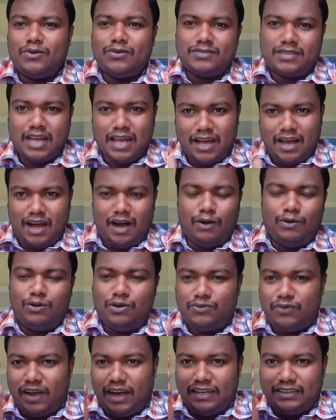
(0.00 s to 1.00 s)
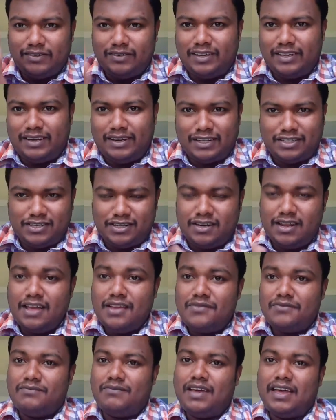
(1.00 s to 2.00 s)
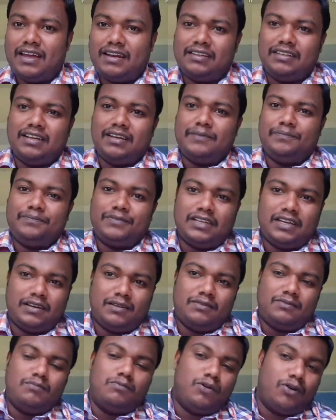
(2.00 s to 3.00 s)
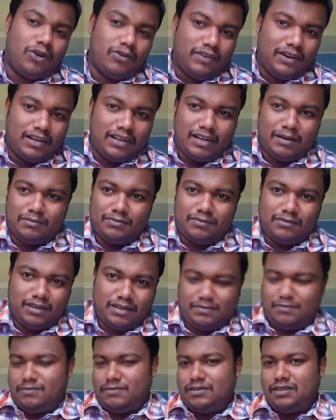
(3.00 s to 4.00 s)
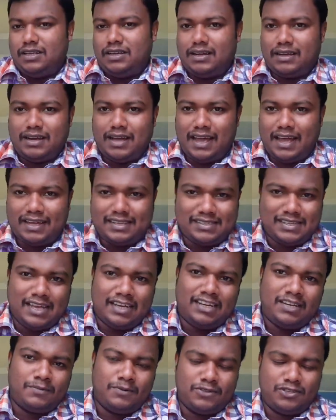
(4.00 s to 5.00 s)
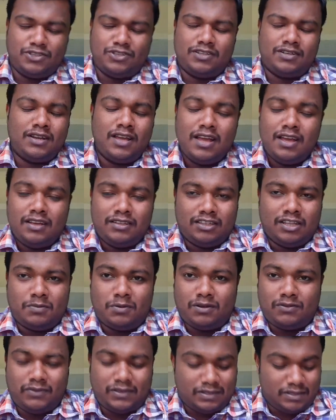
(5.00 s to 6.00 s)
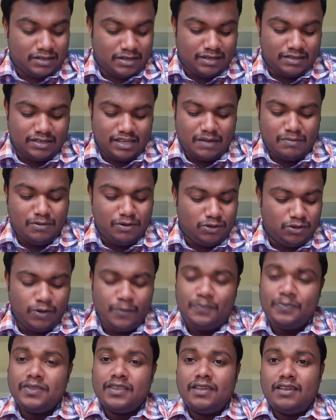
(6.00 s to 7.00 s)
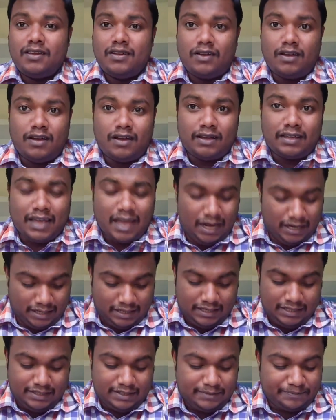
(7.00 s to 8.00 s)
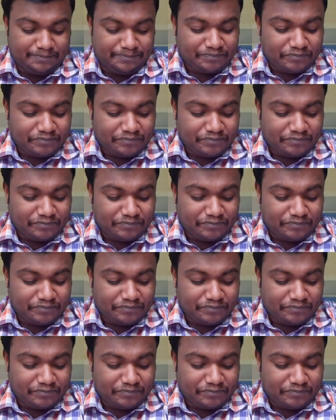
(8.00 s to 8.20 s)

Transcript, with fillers: knows how to find the direction where the ball will come, the exact position the professor is able to calculate.